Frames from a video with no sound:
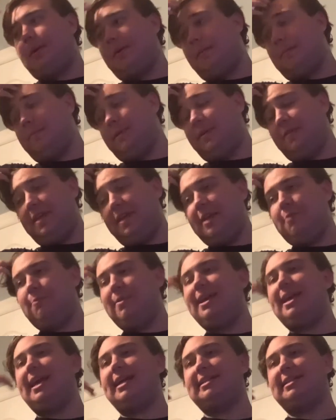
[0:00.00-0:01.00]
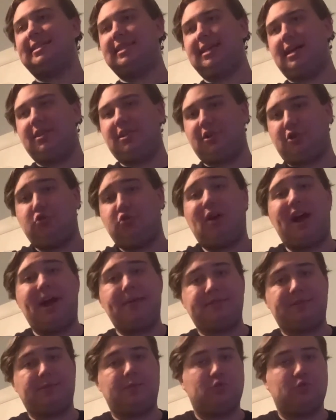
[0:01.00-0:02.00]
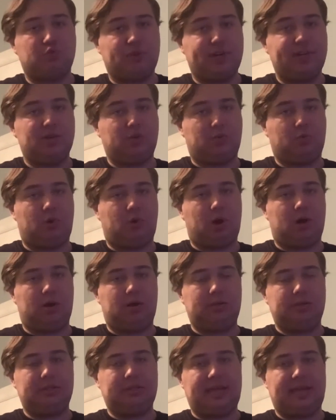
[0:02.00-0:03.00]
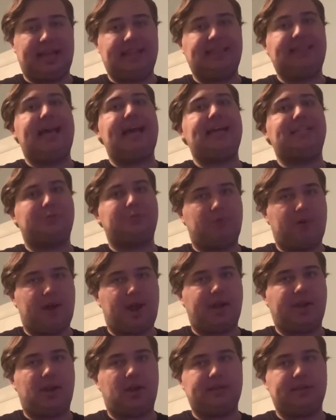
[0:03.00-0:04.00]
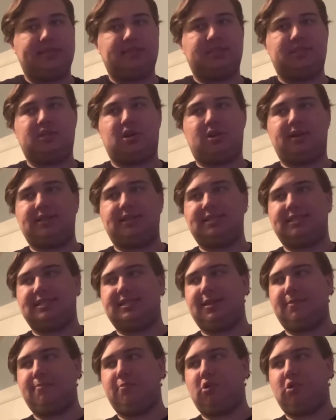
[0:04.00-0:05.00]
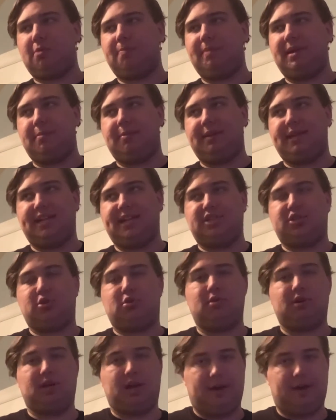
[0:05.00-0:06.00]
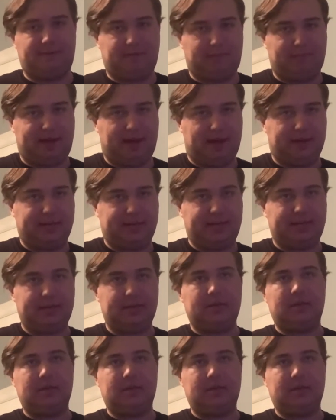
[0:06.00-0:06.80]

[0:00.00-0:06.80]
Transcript: But then we get to the crimes of Grindelwald, and that's where I started to see more people get turned off about it.